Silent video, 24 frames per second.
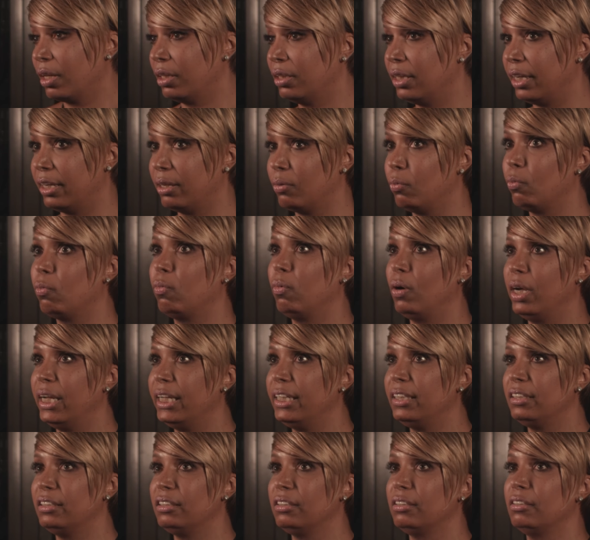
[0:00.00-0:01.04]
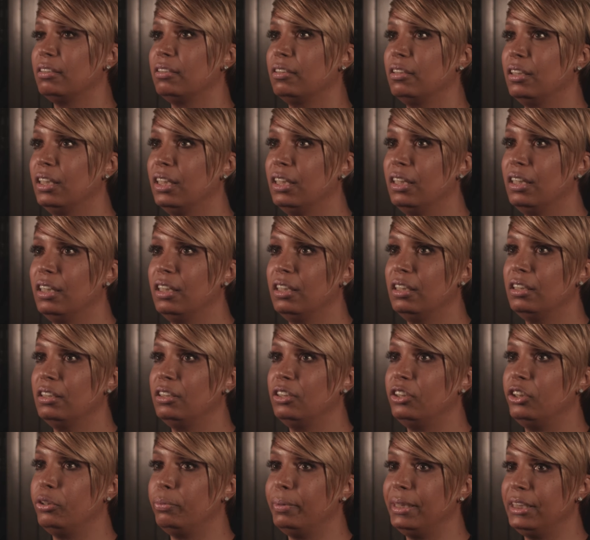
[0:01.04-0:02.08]
Like, what
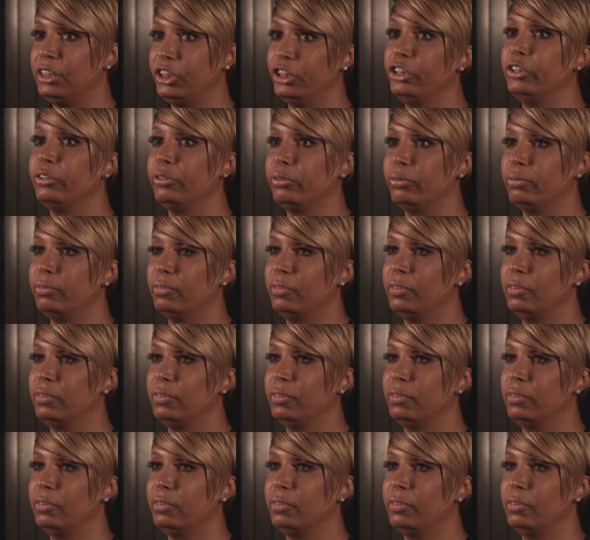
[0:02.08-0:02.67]
do we do?